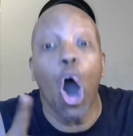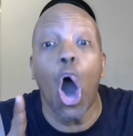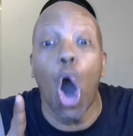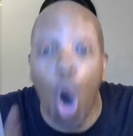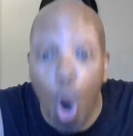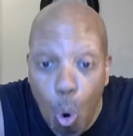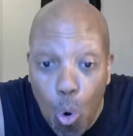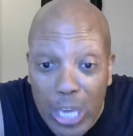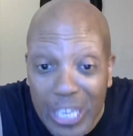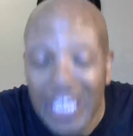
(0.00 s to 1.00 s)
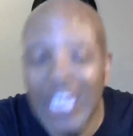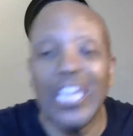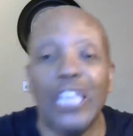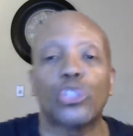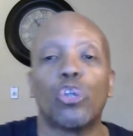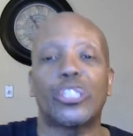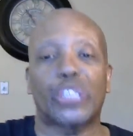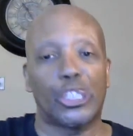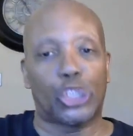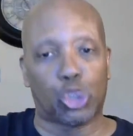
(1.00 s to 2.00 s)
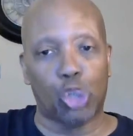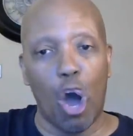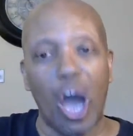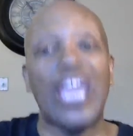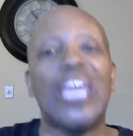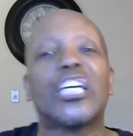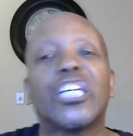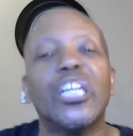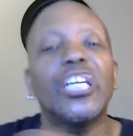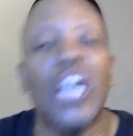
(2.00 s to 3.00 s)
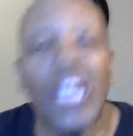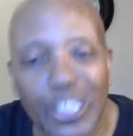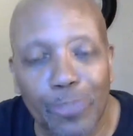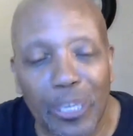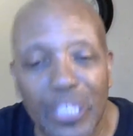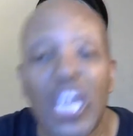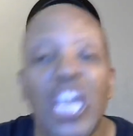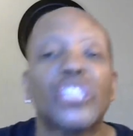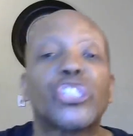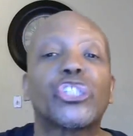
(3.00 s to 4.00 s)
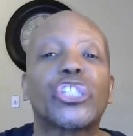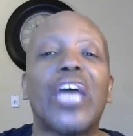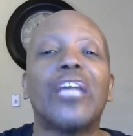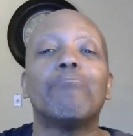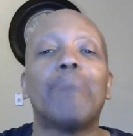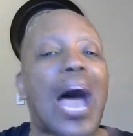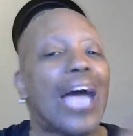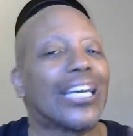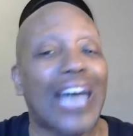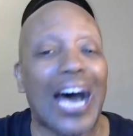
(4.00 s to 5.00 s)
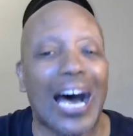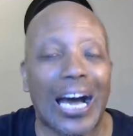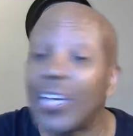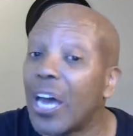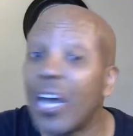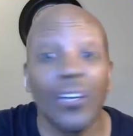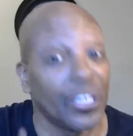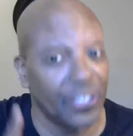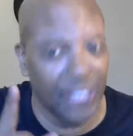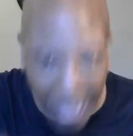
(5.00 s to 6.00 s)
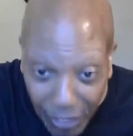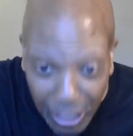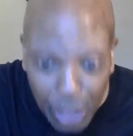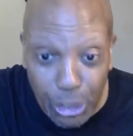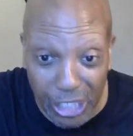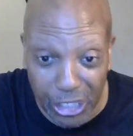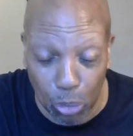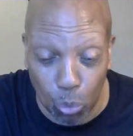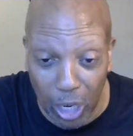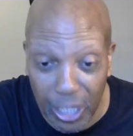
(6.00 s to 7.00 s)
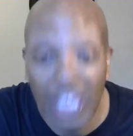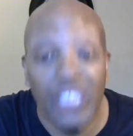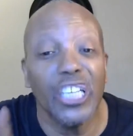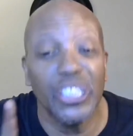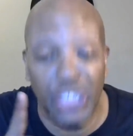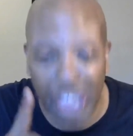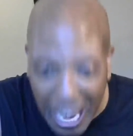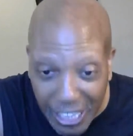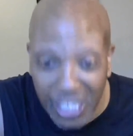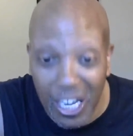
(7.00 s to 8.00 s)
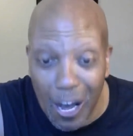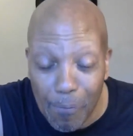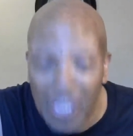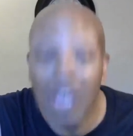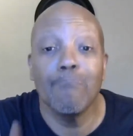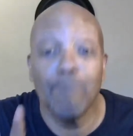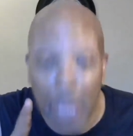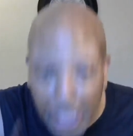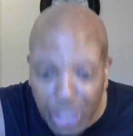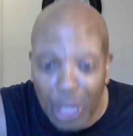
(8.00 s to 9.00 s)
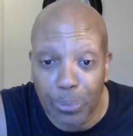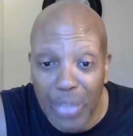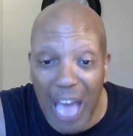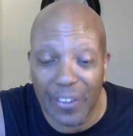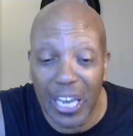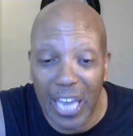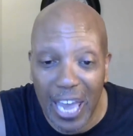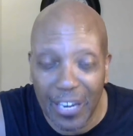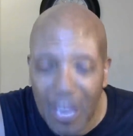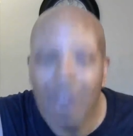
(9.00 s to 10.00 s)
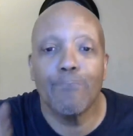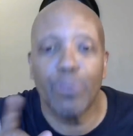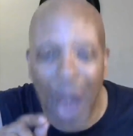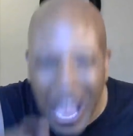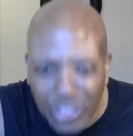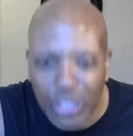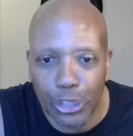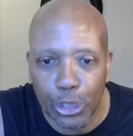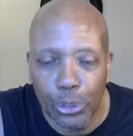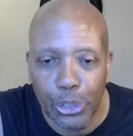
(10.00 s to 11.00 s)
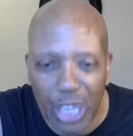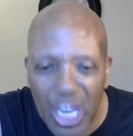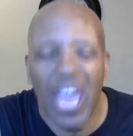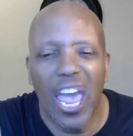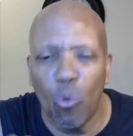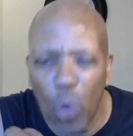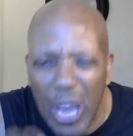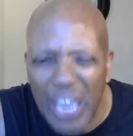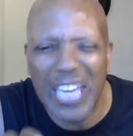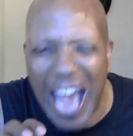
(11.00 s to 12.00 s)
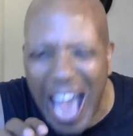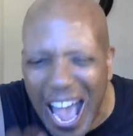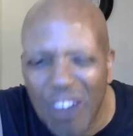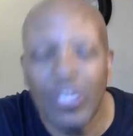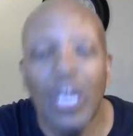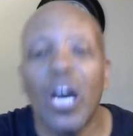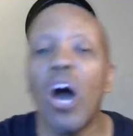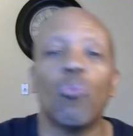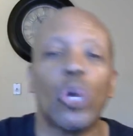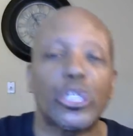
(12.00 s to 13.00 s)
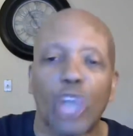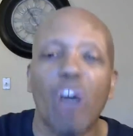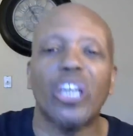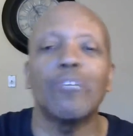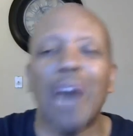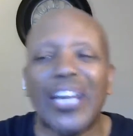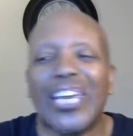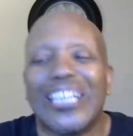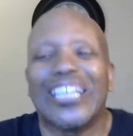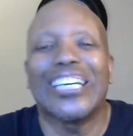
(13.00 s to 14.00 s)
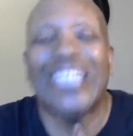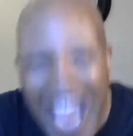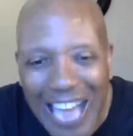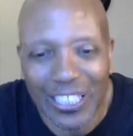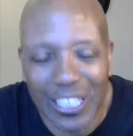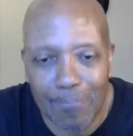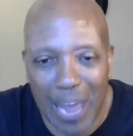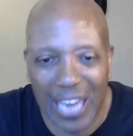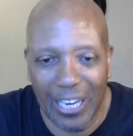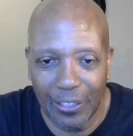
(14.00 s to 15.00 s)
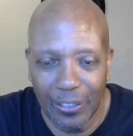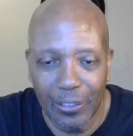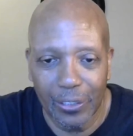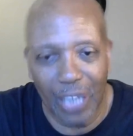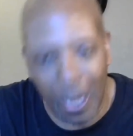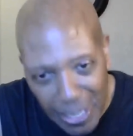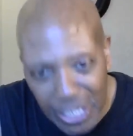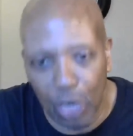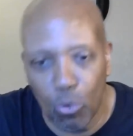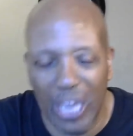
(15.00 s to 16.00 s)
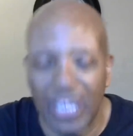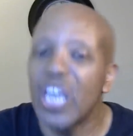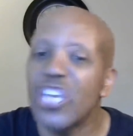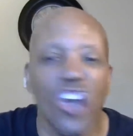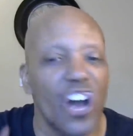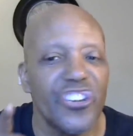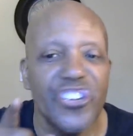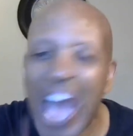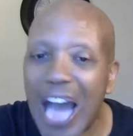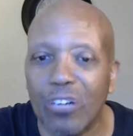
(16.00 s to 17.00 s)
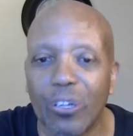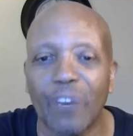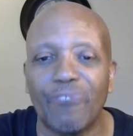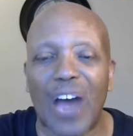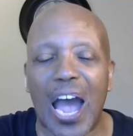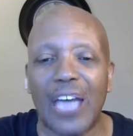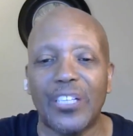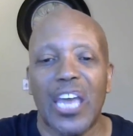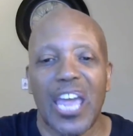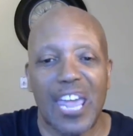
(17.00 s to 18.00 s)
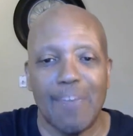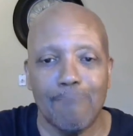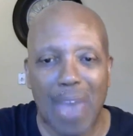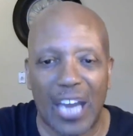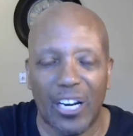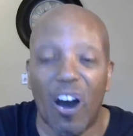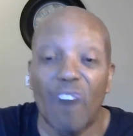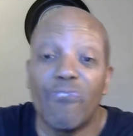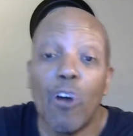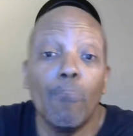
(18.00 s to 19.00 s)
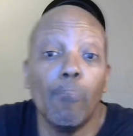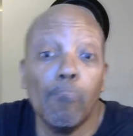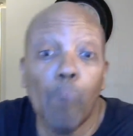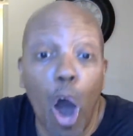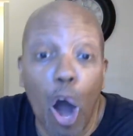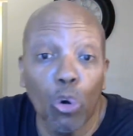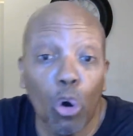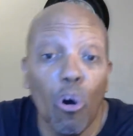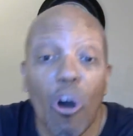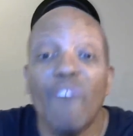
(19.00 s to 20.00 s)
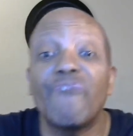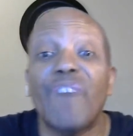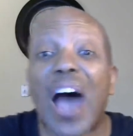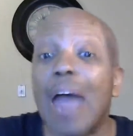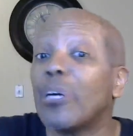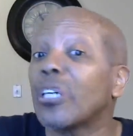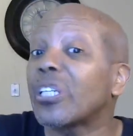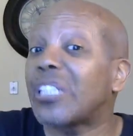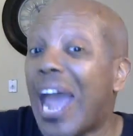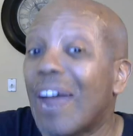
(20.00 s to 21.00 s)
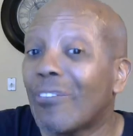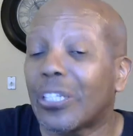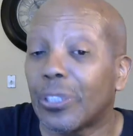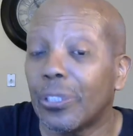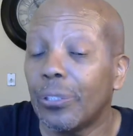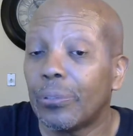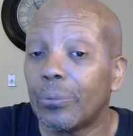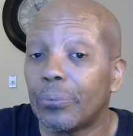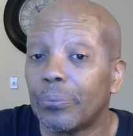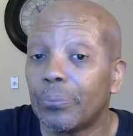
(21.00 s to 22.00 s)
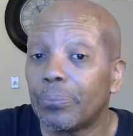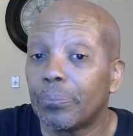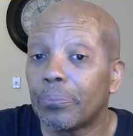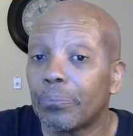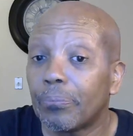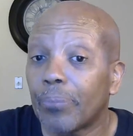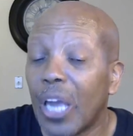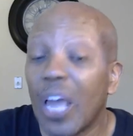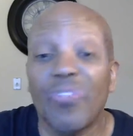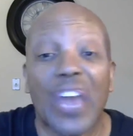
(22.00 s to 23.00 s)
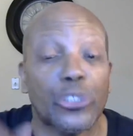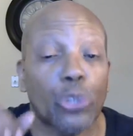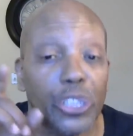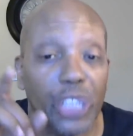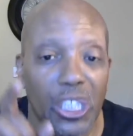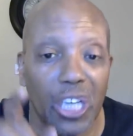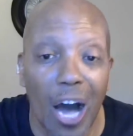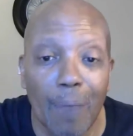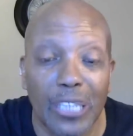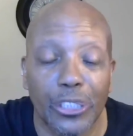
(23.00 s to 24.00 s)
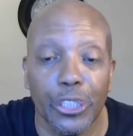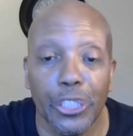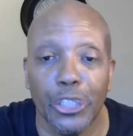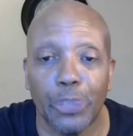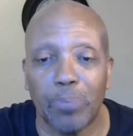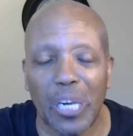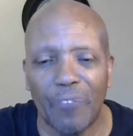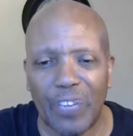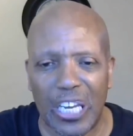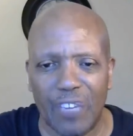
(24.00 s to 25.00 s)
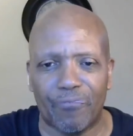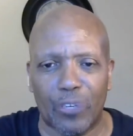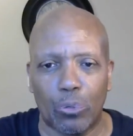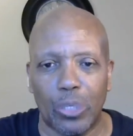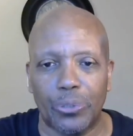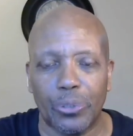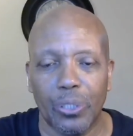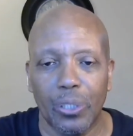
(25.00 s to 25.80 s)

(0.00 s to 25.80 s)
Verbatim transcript: only is going to draw a good husband sent by God, the devil is sending you one to jack you up, beat you upside the head, prostitute you, and wear you out. We're talking about a godly man coming your way. You're not going to find a man of moral fiber character that's going to come into your sphere of influence